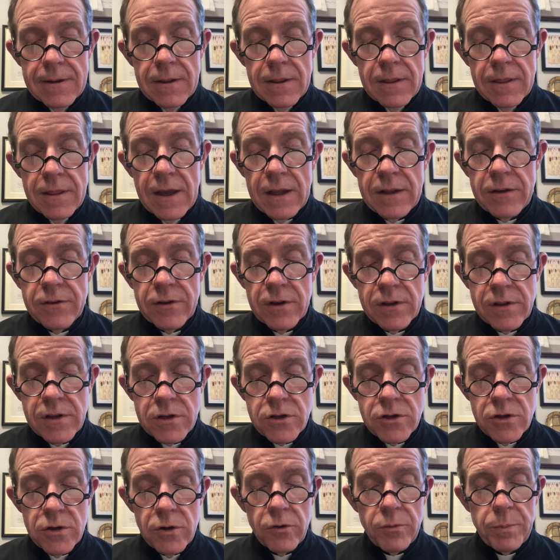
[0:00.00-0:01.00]
Then said the
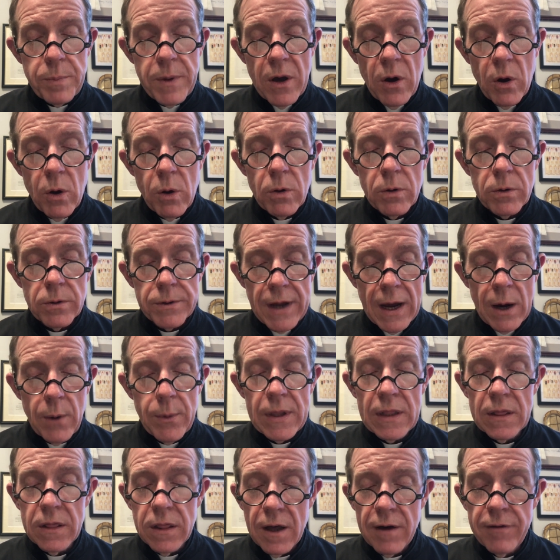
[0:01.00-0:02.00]
Jews, 'Behold, how
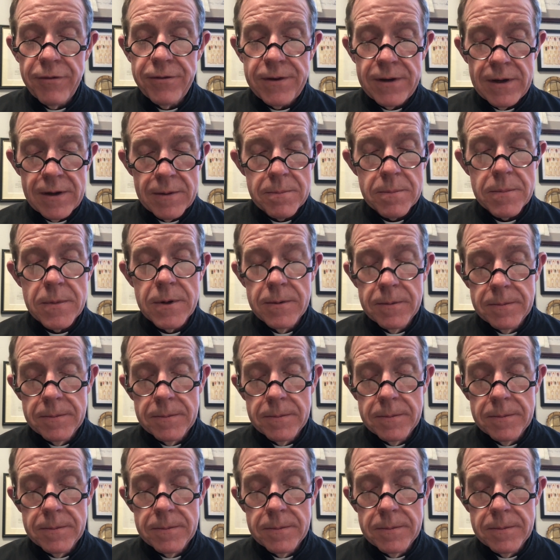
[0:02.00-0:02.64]
he loved him.'